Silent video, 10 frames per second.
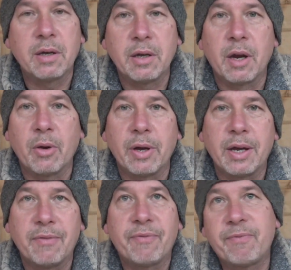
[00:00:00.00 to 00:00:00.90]
You know,
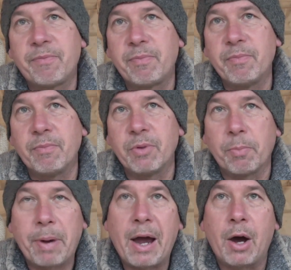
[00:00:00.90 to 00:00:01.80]
if the
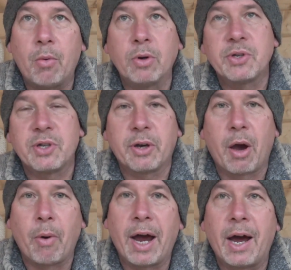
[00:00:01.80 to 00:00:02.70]
power was to
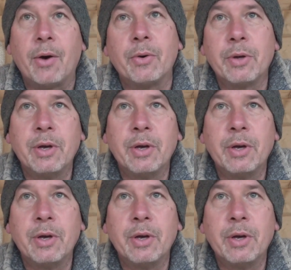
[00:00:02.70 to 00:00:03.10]
go out,